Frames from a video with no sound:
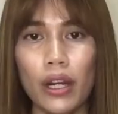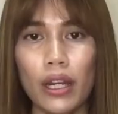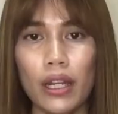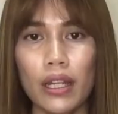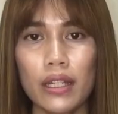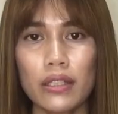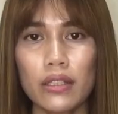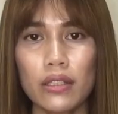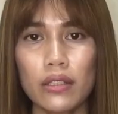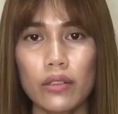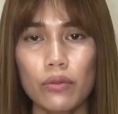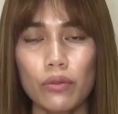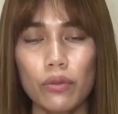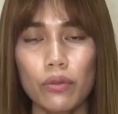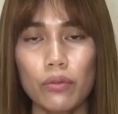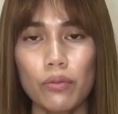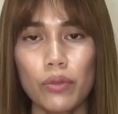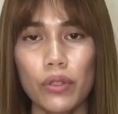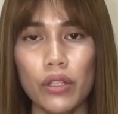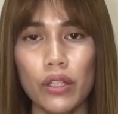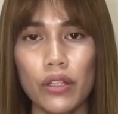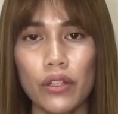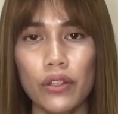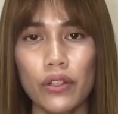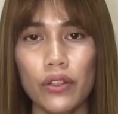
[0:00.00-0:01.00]
or less, it would
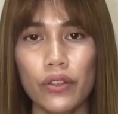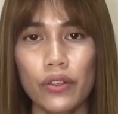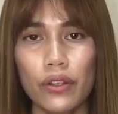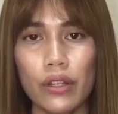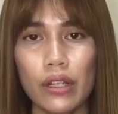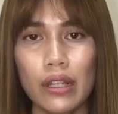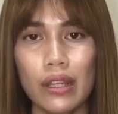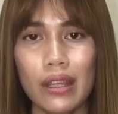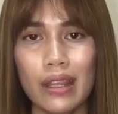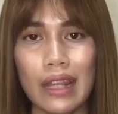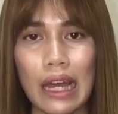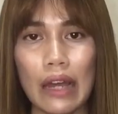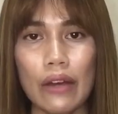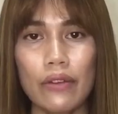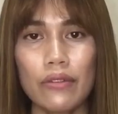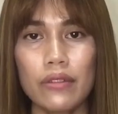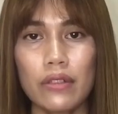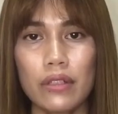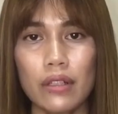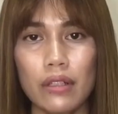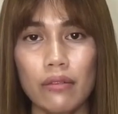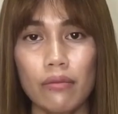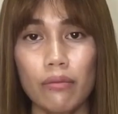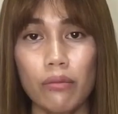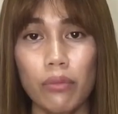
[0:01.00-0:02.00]
be
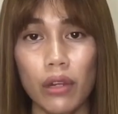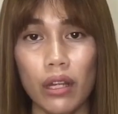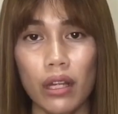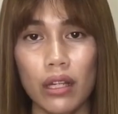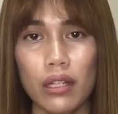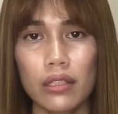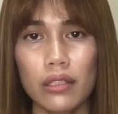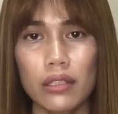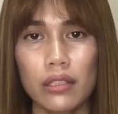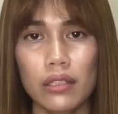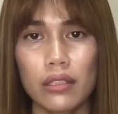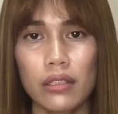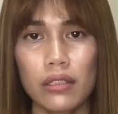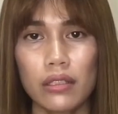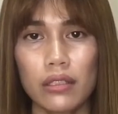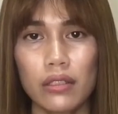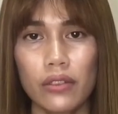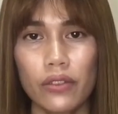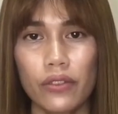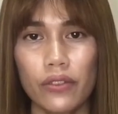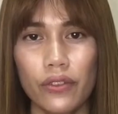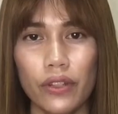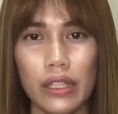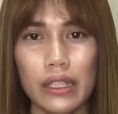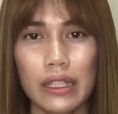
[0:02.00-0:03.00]
3,000
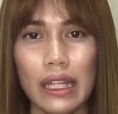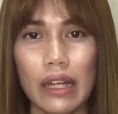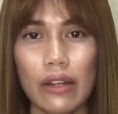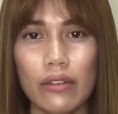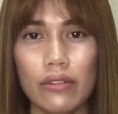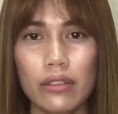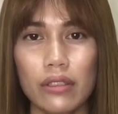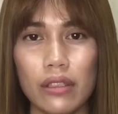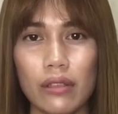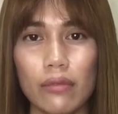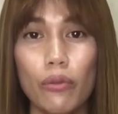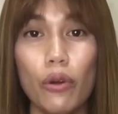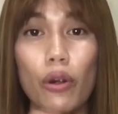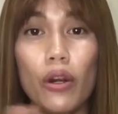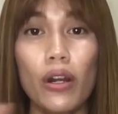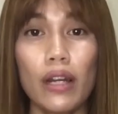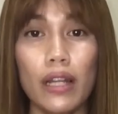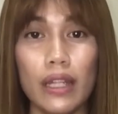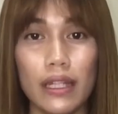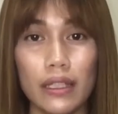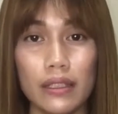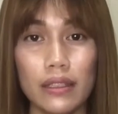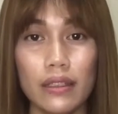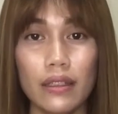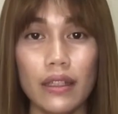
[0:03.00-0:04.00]
more or
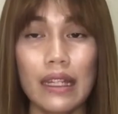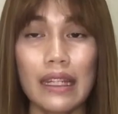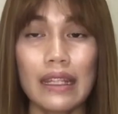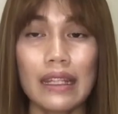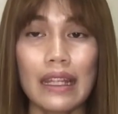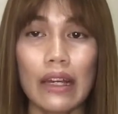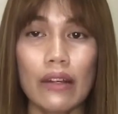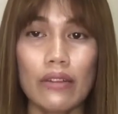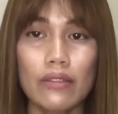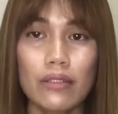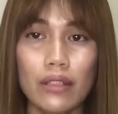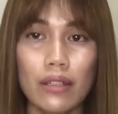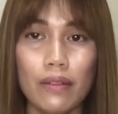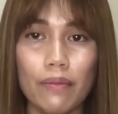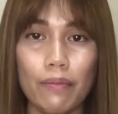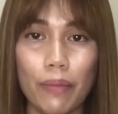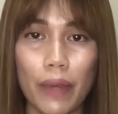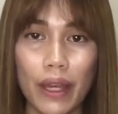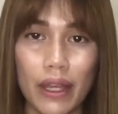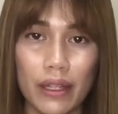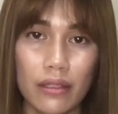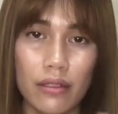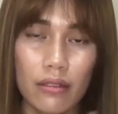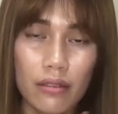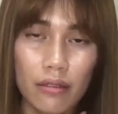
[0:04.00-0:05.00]
less 3,000
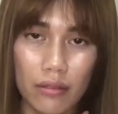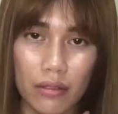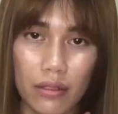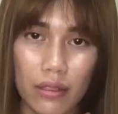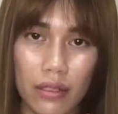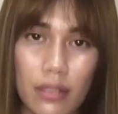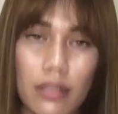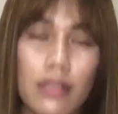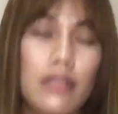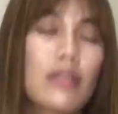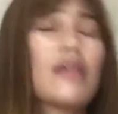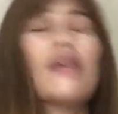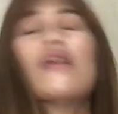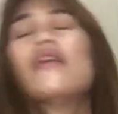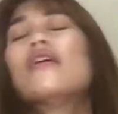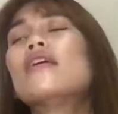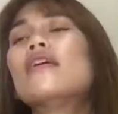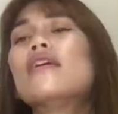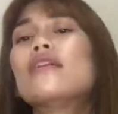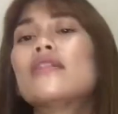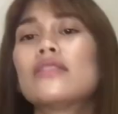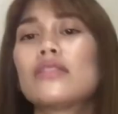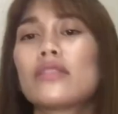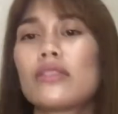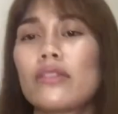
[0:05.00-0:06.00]
pesos.
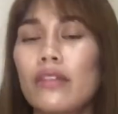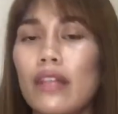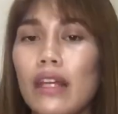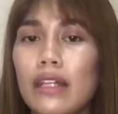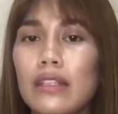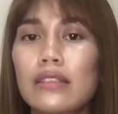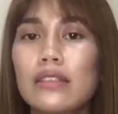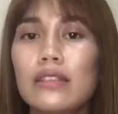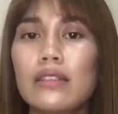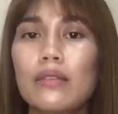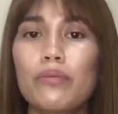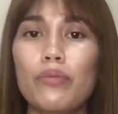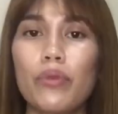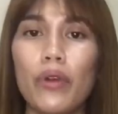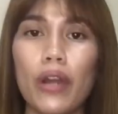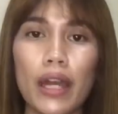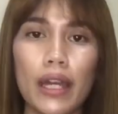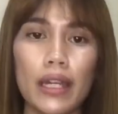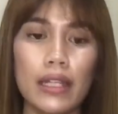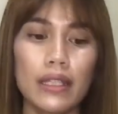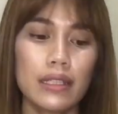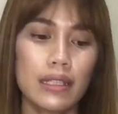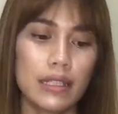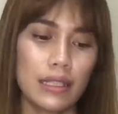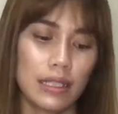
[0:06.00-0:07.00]
So that's the
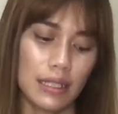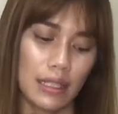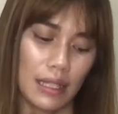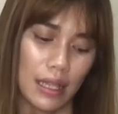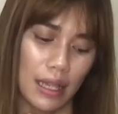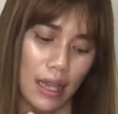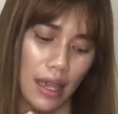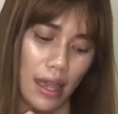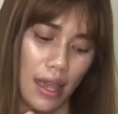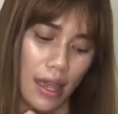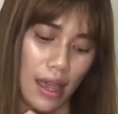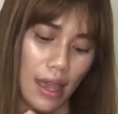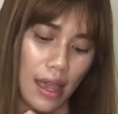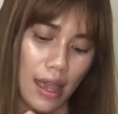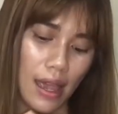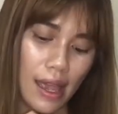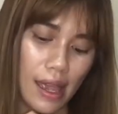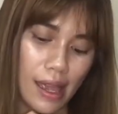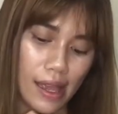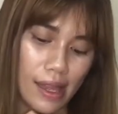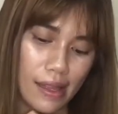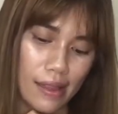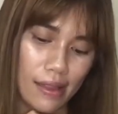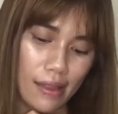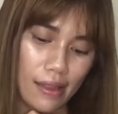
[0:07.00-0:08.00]
price.
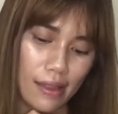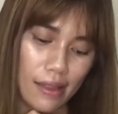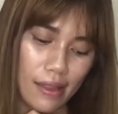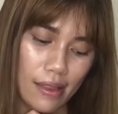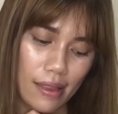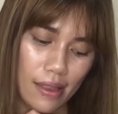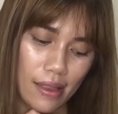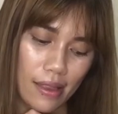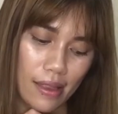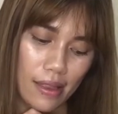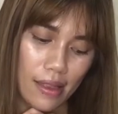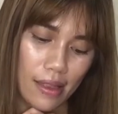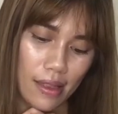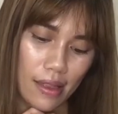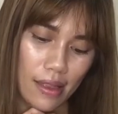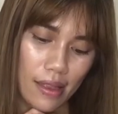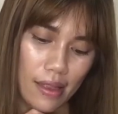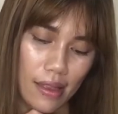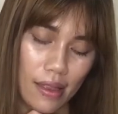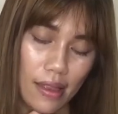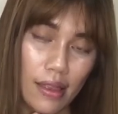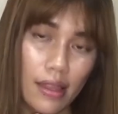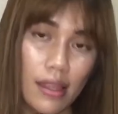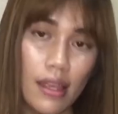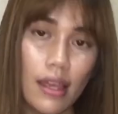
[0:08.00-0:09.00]

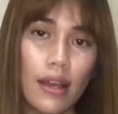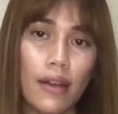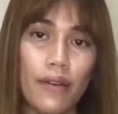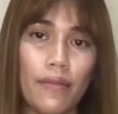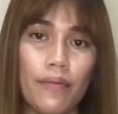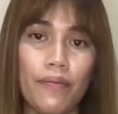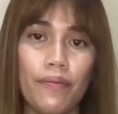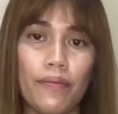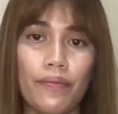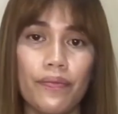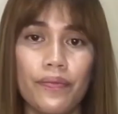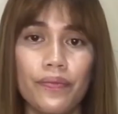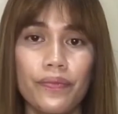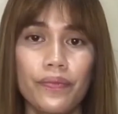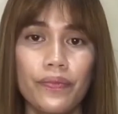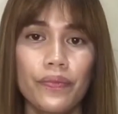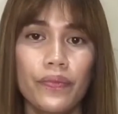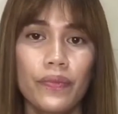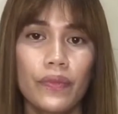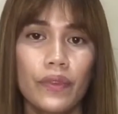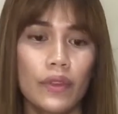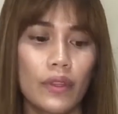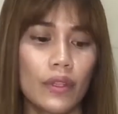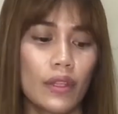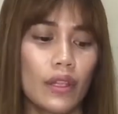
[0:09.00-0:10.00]
And yeah,
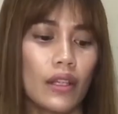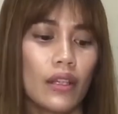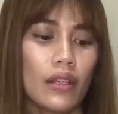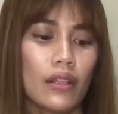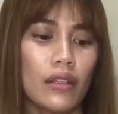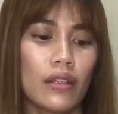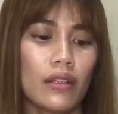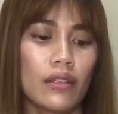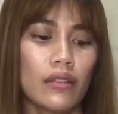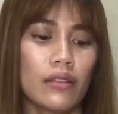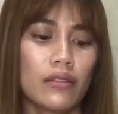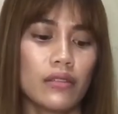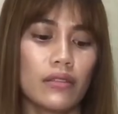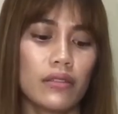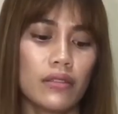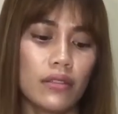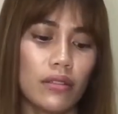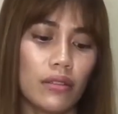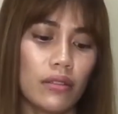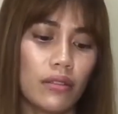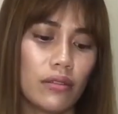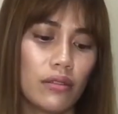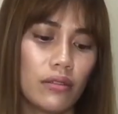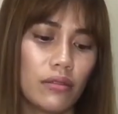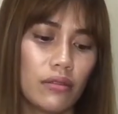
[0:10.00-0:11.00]

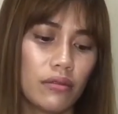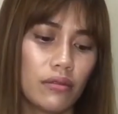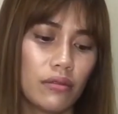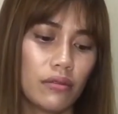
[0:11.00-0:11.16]
so